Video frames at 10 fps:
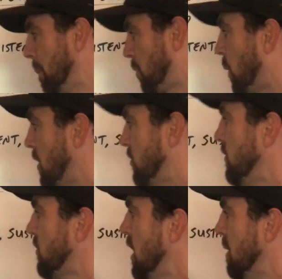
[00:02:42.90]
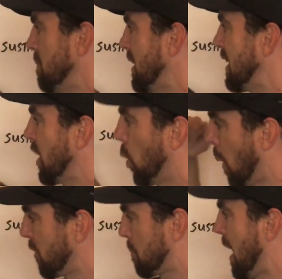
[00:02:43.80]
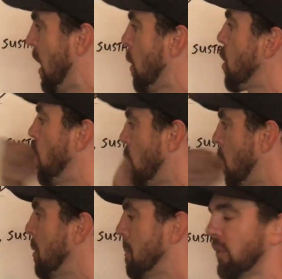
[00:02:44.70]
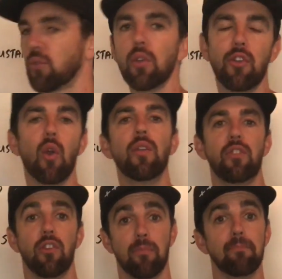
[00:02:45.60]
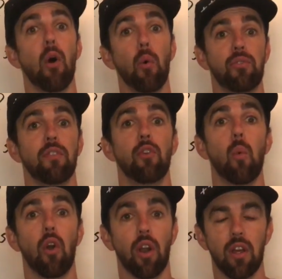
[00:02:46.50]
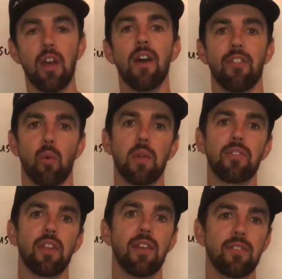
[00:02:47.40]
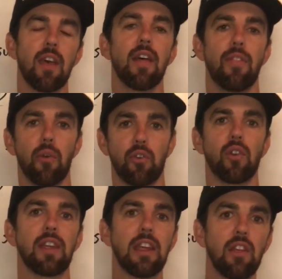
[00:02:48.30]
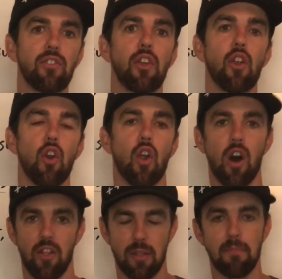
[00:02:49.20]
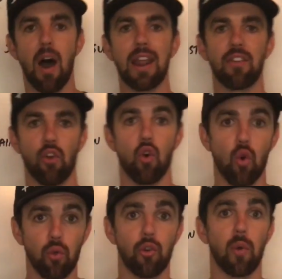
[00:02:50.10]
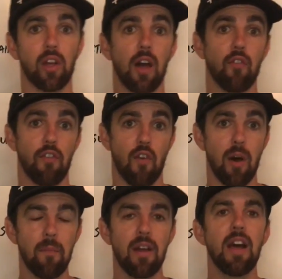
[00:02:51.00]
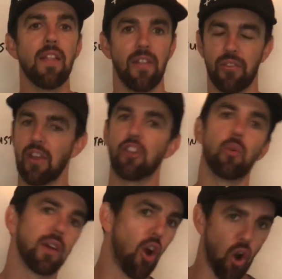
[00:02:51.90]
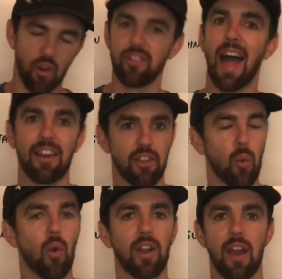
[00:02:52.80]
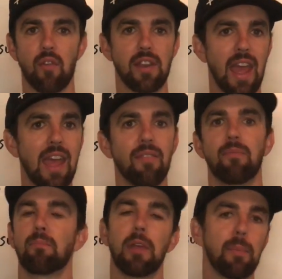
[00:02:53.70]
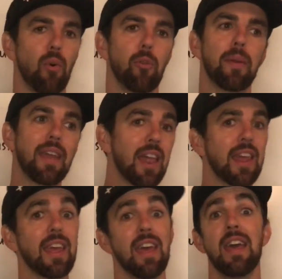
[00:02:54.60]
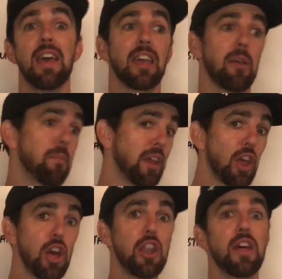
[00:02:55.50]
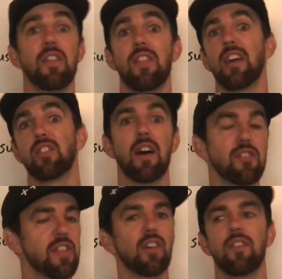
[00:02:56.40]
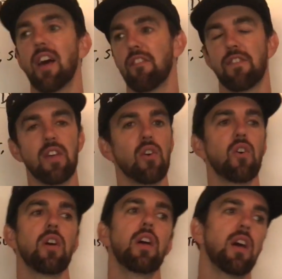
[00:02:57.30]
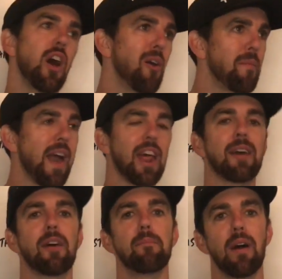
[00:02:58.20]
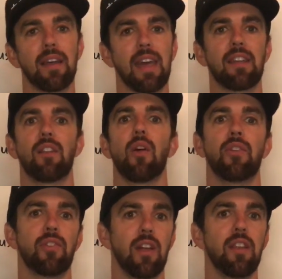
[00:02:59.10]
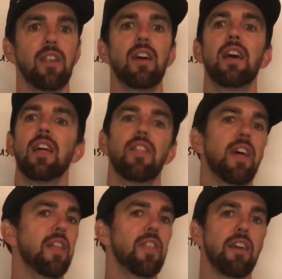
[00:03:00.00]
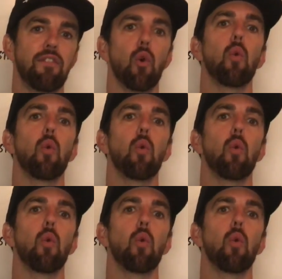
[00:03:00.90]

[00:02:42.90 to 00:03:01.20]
progressions, meaning aerobic power or aerobic muscle endurance is most of the work. The reason is those are easier on the body as a whole to recover from than, say, doing hard lactic work every day. People in the beginning can be good, and then they love it. They love that feel. Oh man, I got my butt kicked, and all of a sudden, then they feel